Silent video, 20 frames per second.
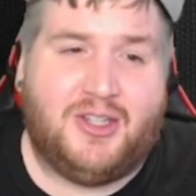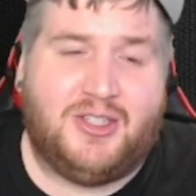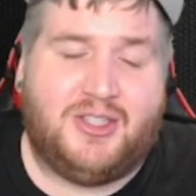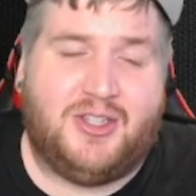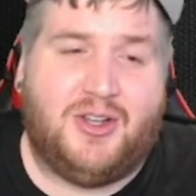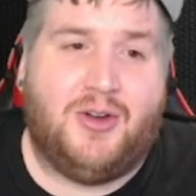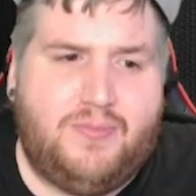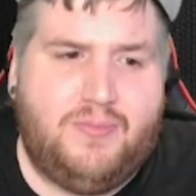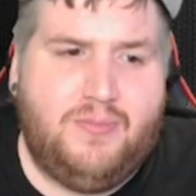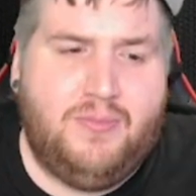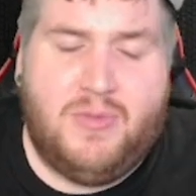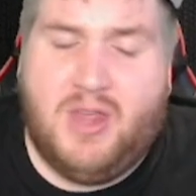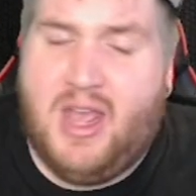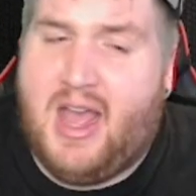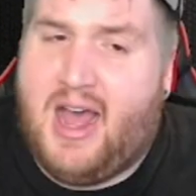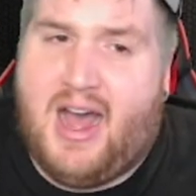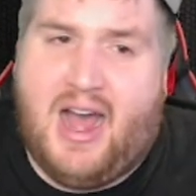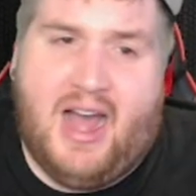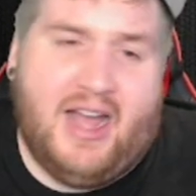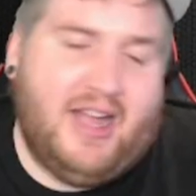So
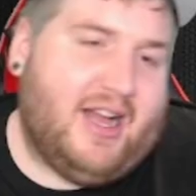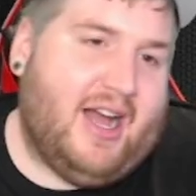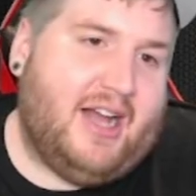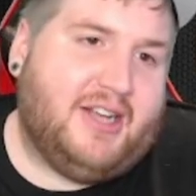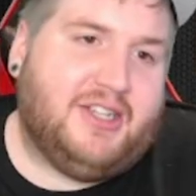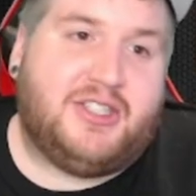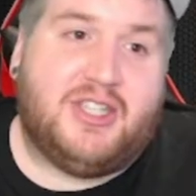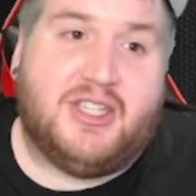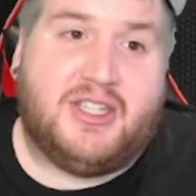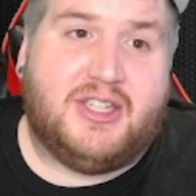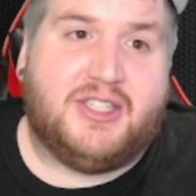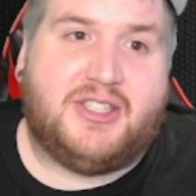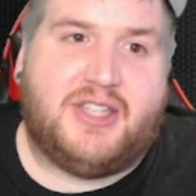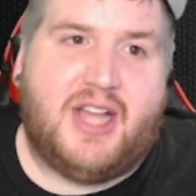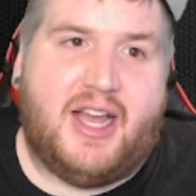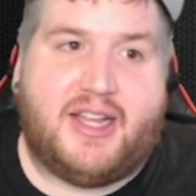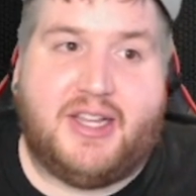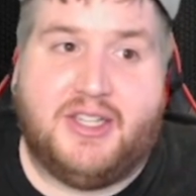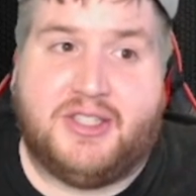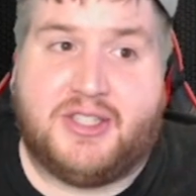yeah, I just think
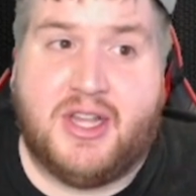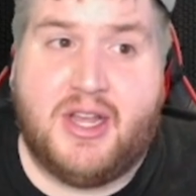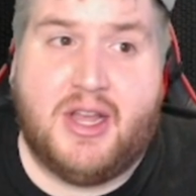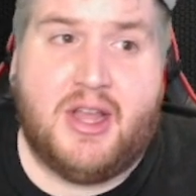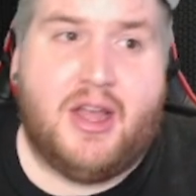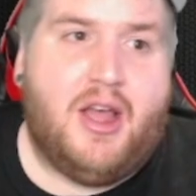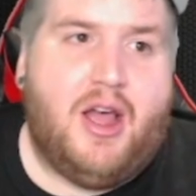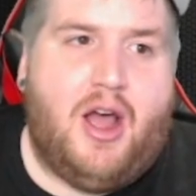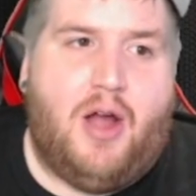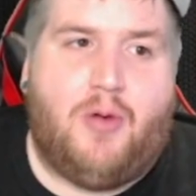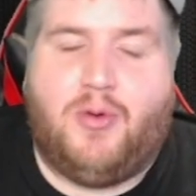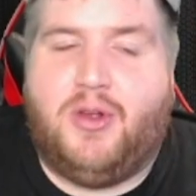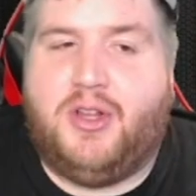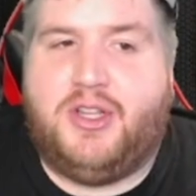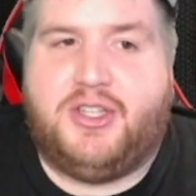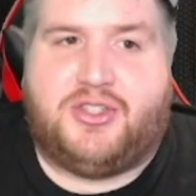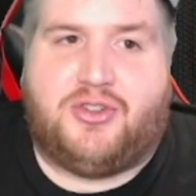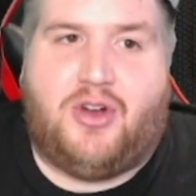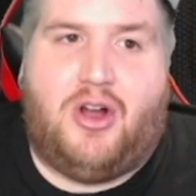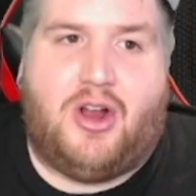deck is a really
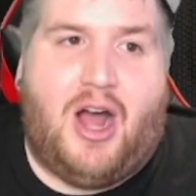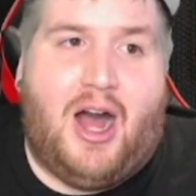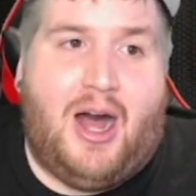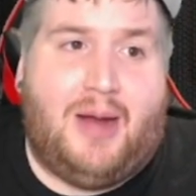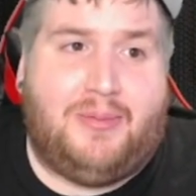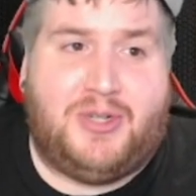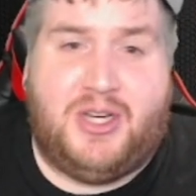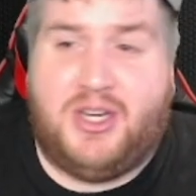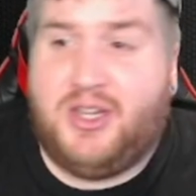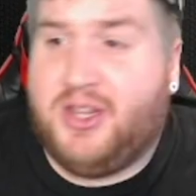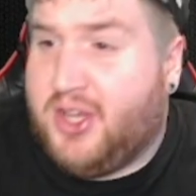strong option.